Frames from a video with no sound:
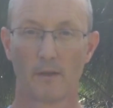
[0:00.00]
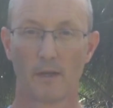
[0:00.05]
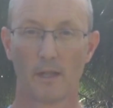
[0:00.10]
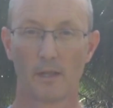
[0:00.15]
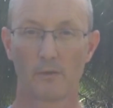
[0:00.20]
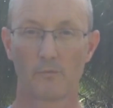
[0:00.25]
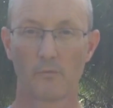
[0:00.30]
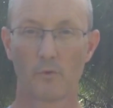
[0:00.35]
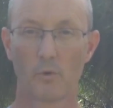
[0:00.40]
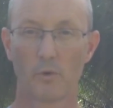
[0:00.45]
I
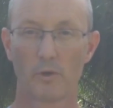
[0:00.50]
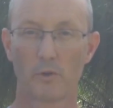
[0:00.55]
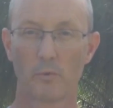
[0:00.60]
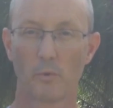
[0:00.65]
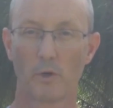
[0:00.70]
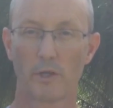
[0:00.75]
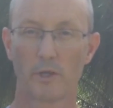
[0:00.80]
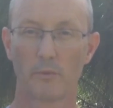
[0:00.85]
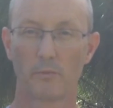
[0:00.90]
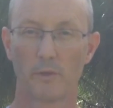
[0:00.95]
look forward to
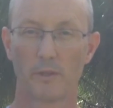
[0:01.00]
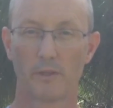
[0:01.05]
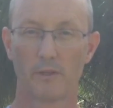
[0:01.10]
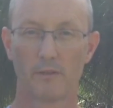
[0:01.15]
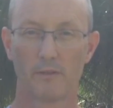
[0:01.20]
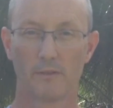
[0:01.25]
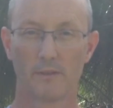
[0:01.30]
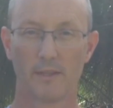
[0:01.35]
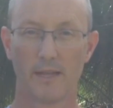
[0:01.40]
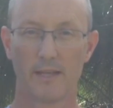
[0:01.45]
working with you.
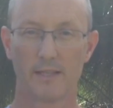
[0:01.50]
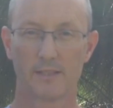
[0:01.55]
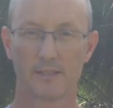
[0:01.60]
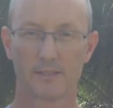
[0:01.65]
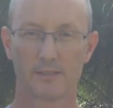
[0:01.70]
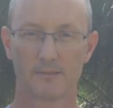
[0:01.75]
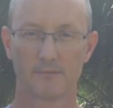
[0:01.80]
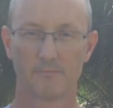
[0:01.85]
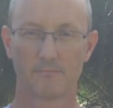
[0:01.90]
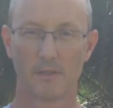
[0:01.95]
Thanks.
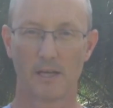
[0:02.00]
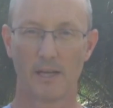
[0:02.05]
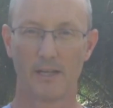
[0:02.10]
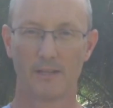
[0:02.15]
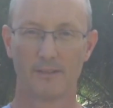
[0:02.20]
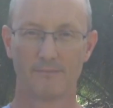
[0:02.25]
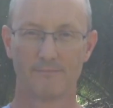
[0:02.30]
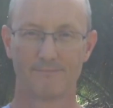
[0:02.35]
Bye.